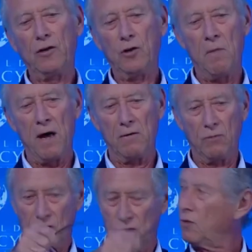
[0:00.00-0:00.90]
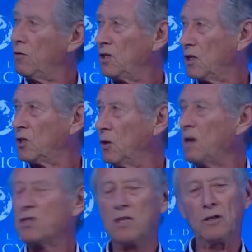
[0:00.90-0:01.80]
demand which decreases,
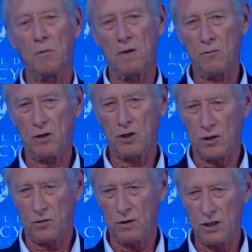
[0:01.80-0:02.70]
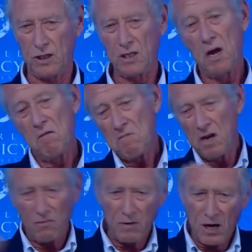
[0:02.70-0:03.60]
domestic demand which increases.
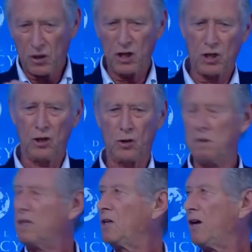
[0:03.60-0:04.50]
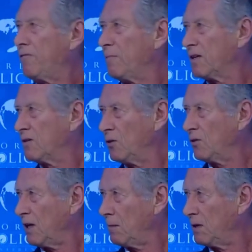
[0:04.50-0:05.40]
Reallocation is a bit tough, but you don't
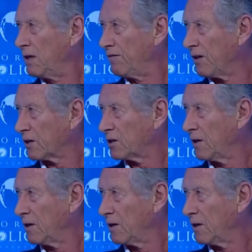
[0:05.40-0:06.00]
get big effects.